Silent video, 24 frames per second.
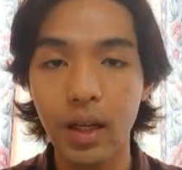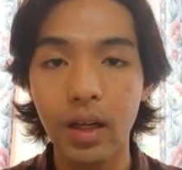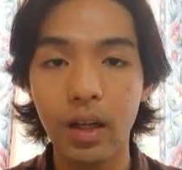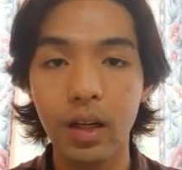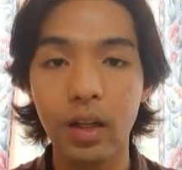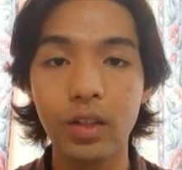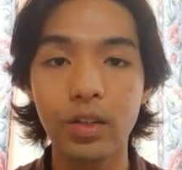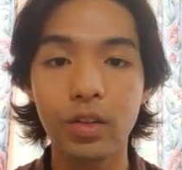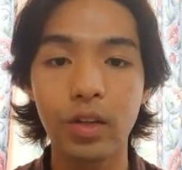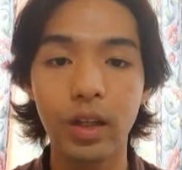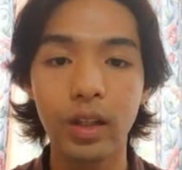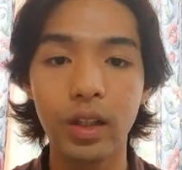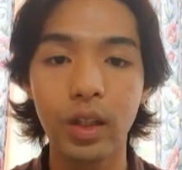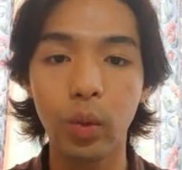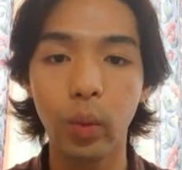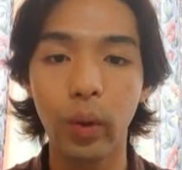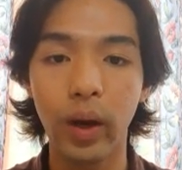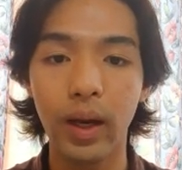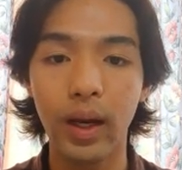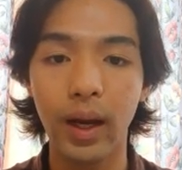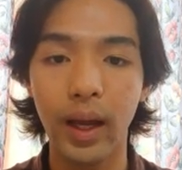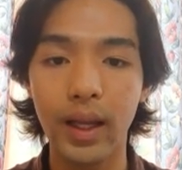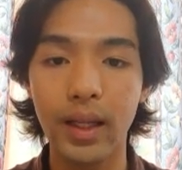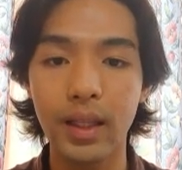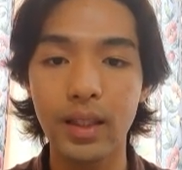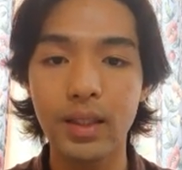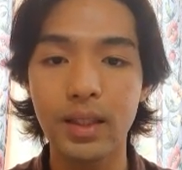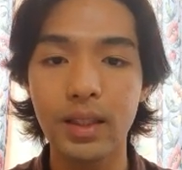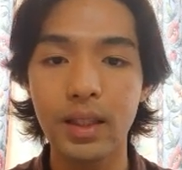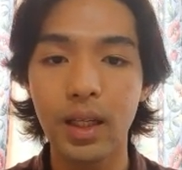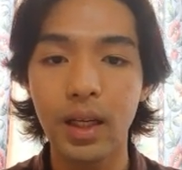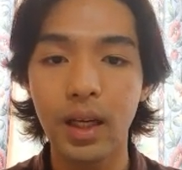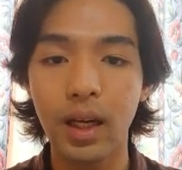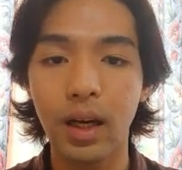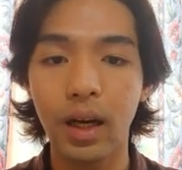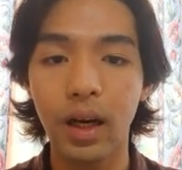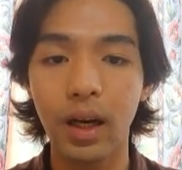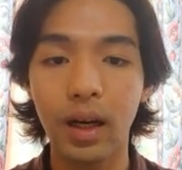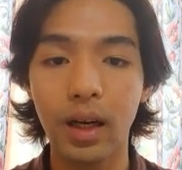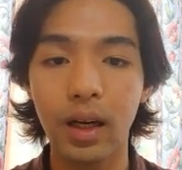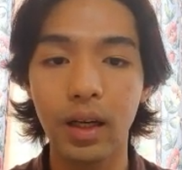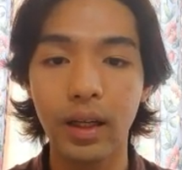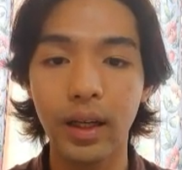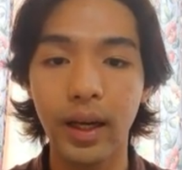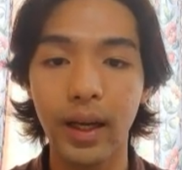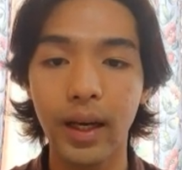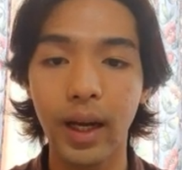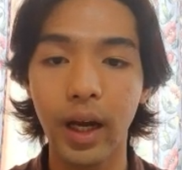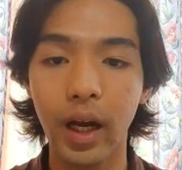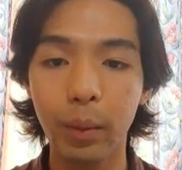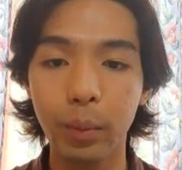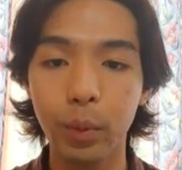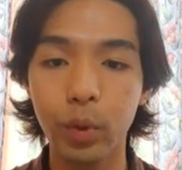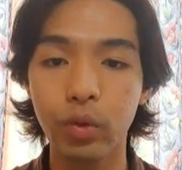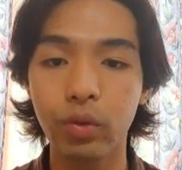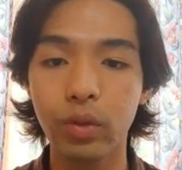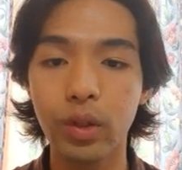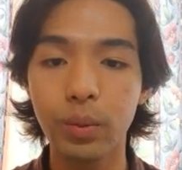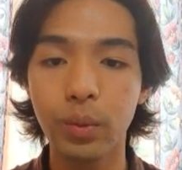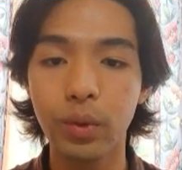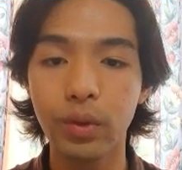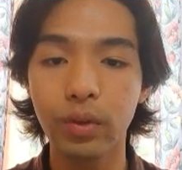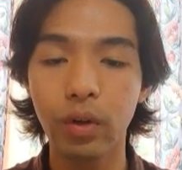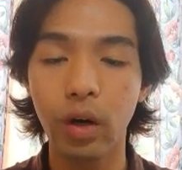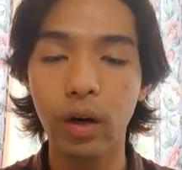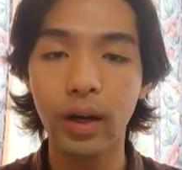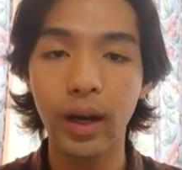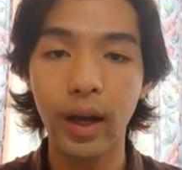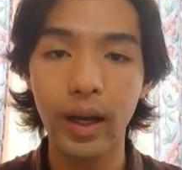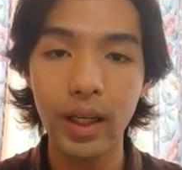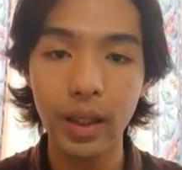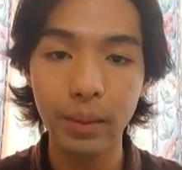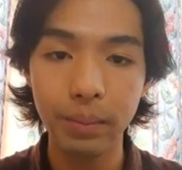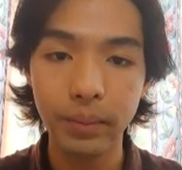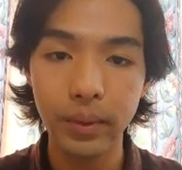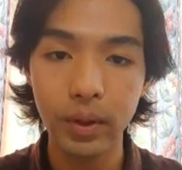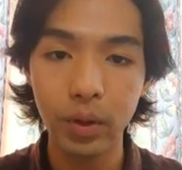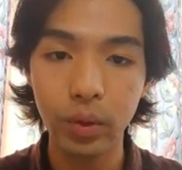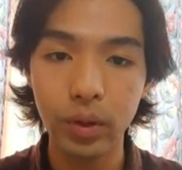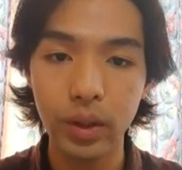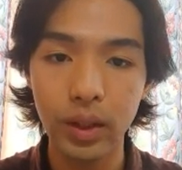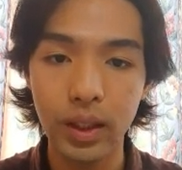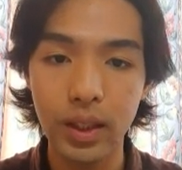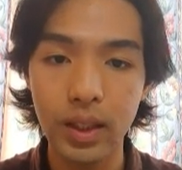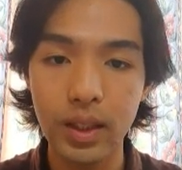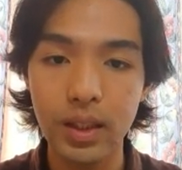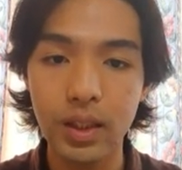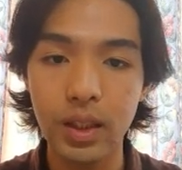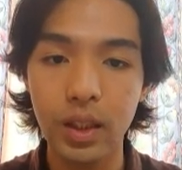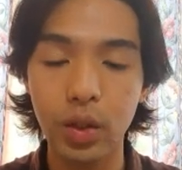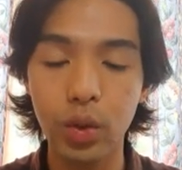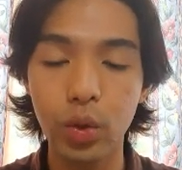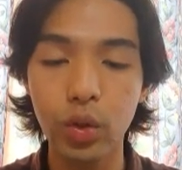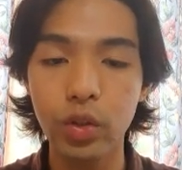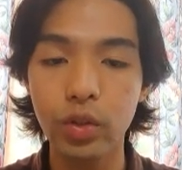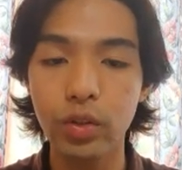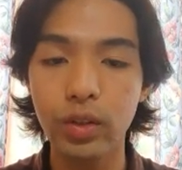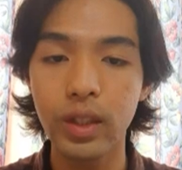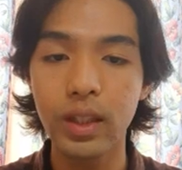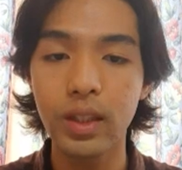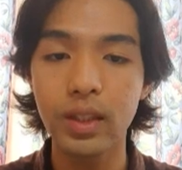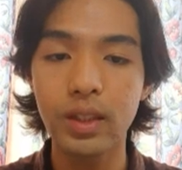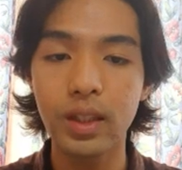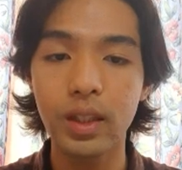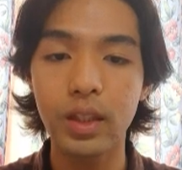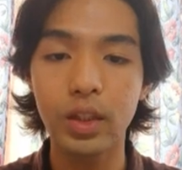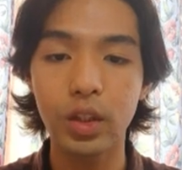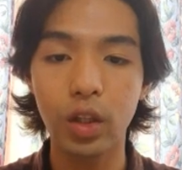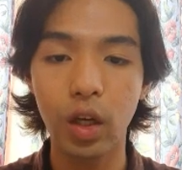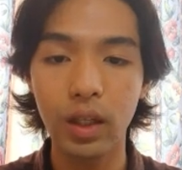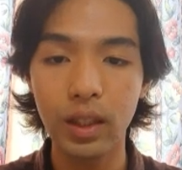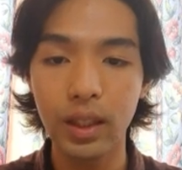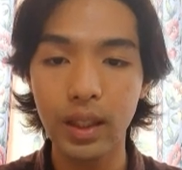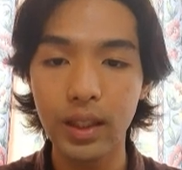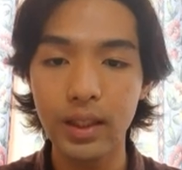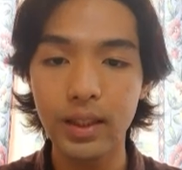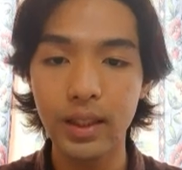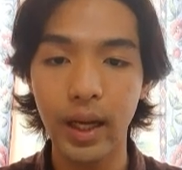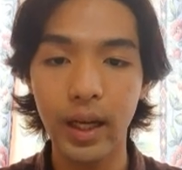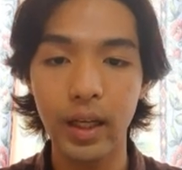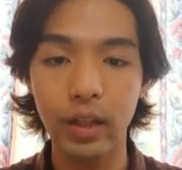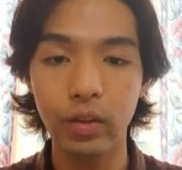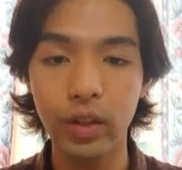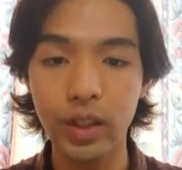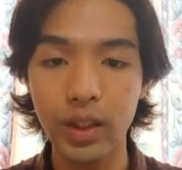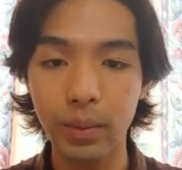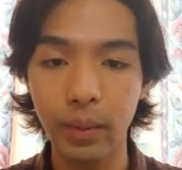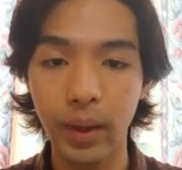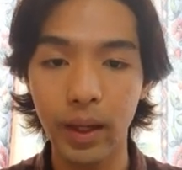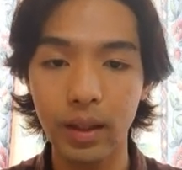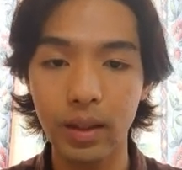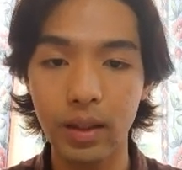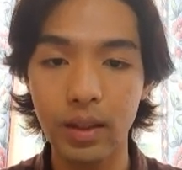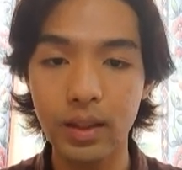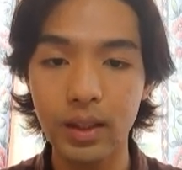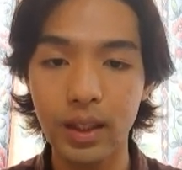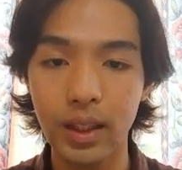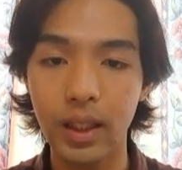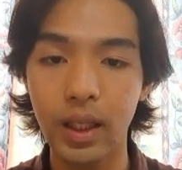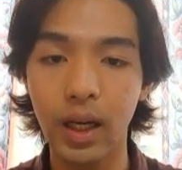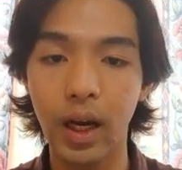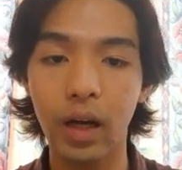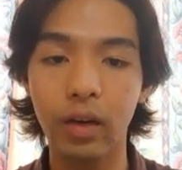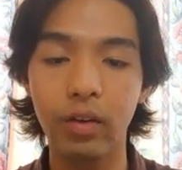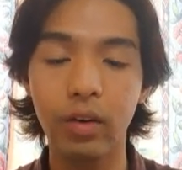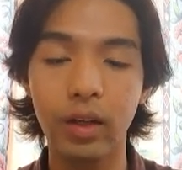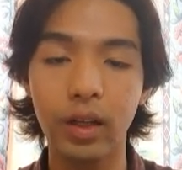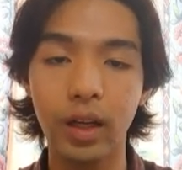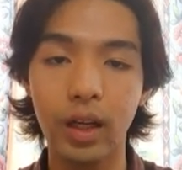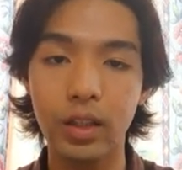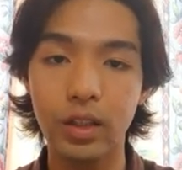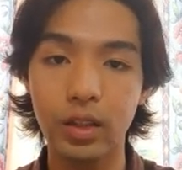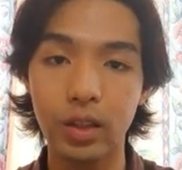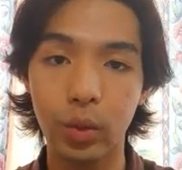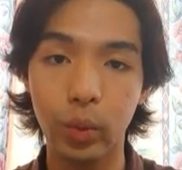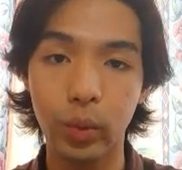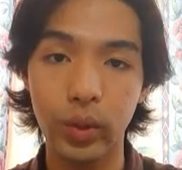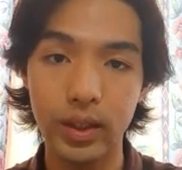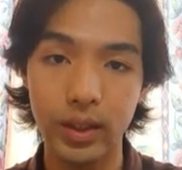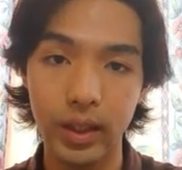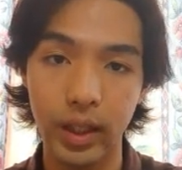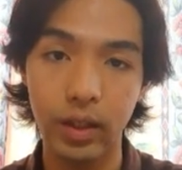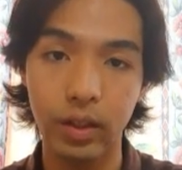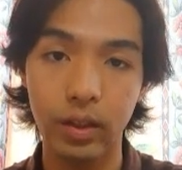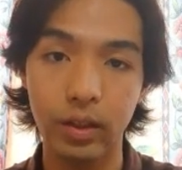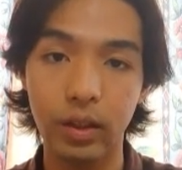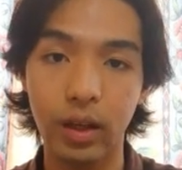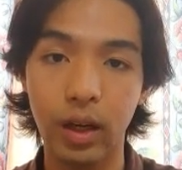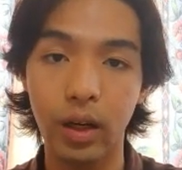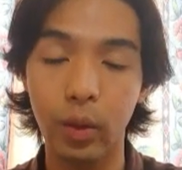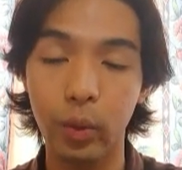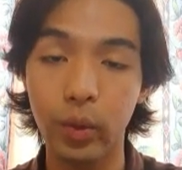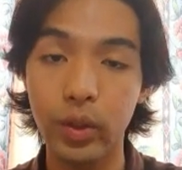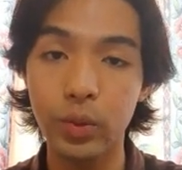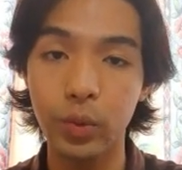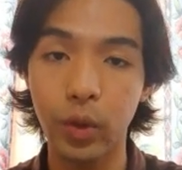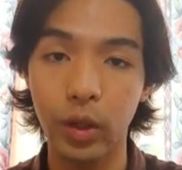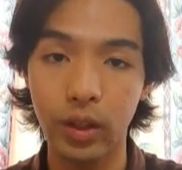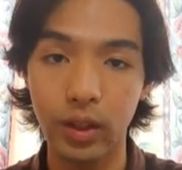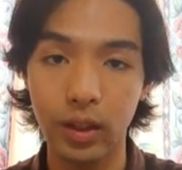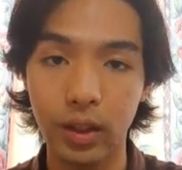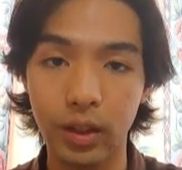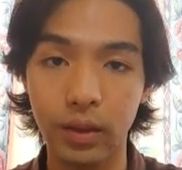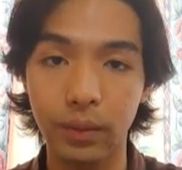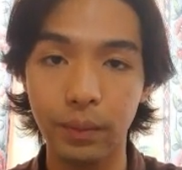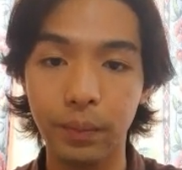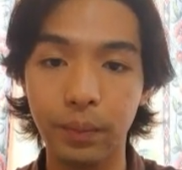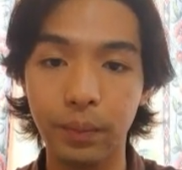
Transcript: Constructed wetlands can help to remove organic pollutants, nutrients, solids and trace metals in agricultural wastewater.